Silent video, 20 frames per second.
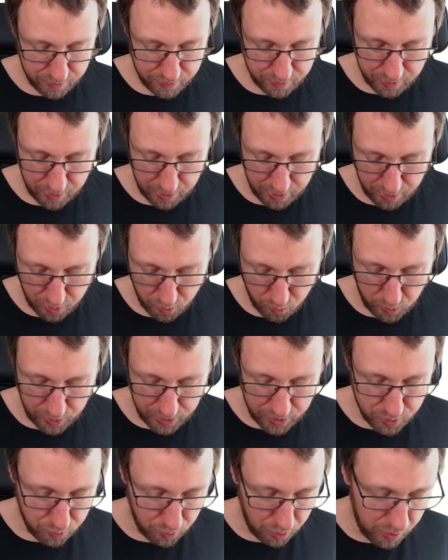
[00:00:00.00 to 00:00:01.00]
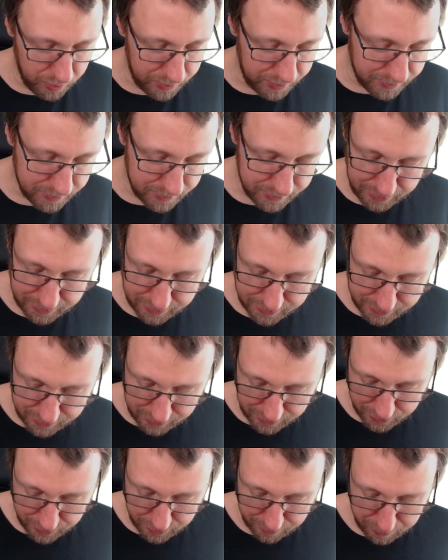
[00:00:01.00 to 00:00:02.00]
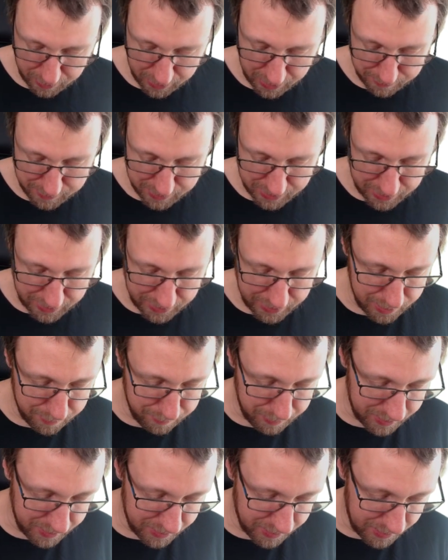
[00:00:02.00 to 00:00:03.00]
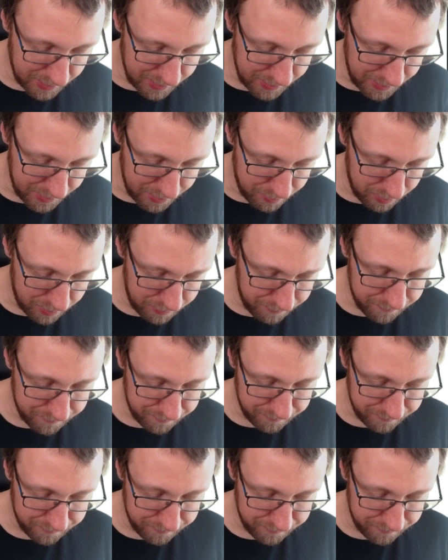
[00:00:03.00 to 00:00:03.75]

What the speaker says: redraw it that is such that it becomes a little bit clearer.